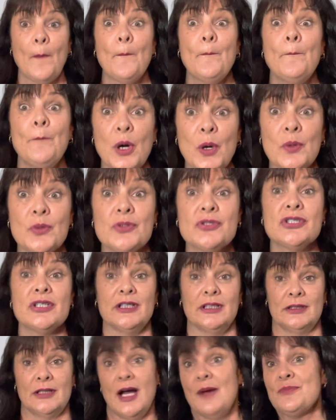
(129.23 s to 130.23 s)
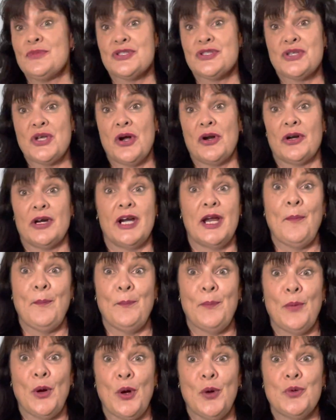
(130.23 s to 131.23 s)
bullshit. I'm sorry,
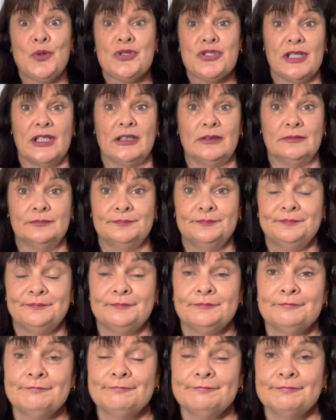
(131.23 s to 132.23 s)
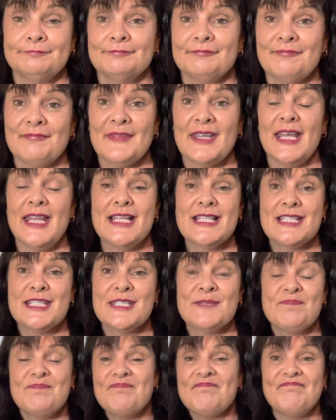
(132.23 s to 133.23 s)
bullshit.
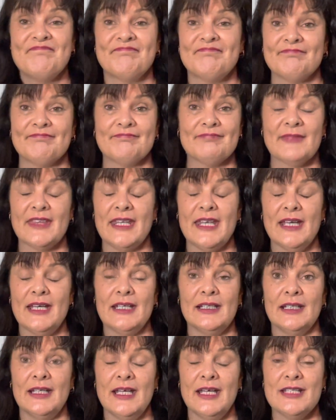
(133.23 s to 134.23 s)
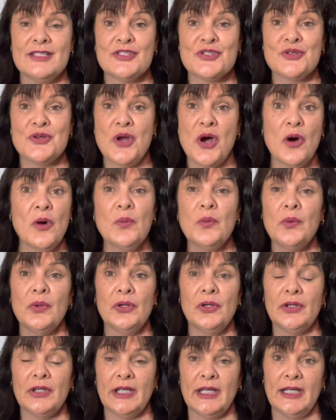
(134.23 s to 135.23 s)
It's not
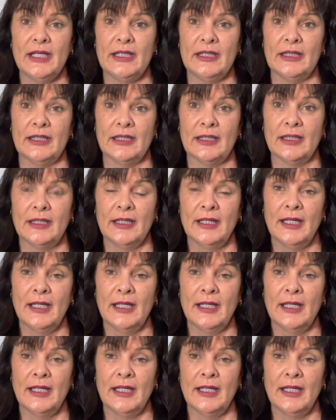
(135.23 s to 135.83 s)
working.